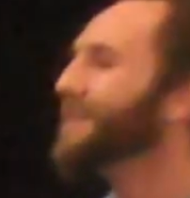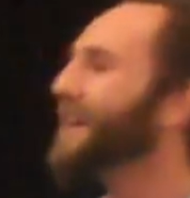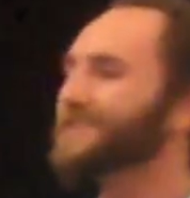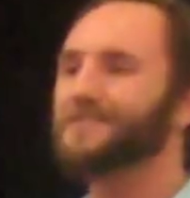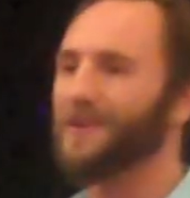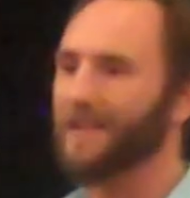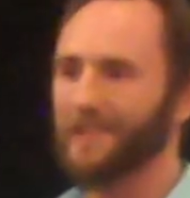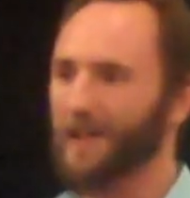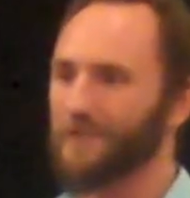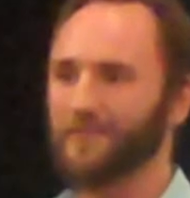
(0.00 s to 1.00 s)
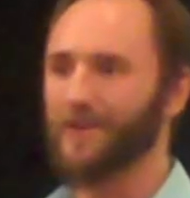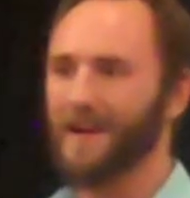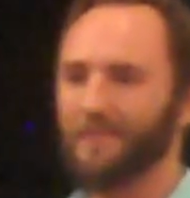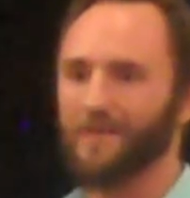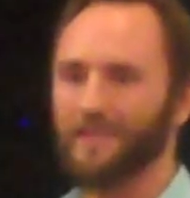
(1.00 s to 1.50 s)
I just call it love, all
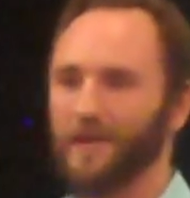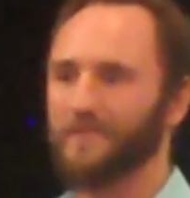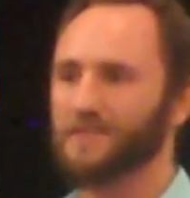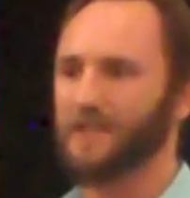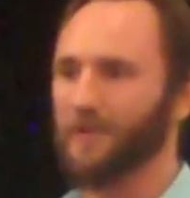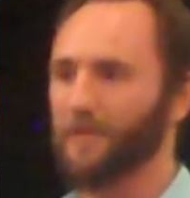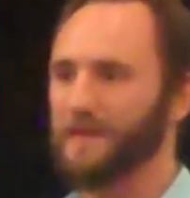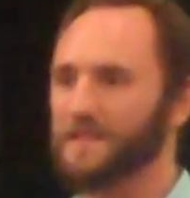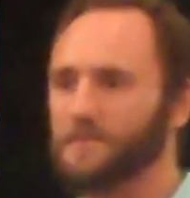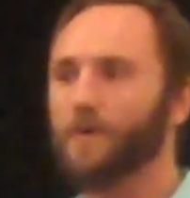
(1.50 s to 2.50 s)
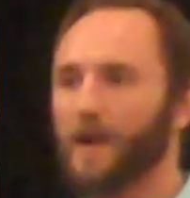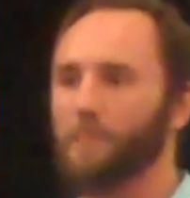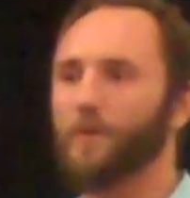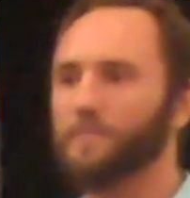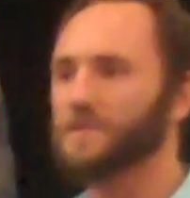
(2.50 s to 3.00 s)
right, love in general, because what our
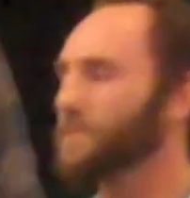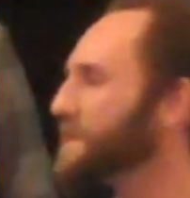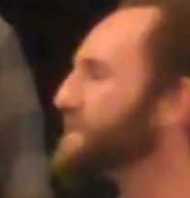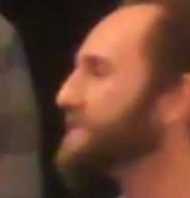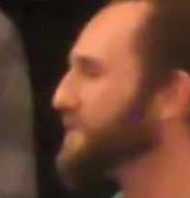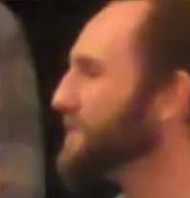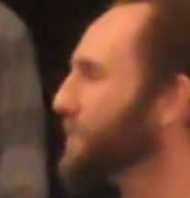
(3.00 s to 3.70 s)
purpose was to,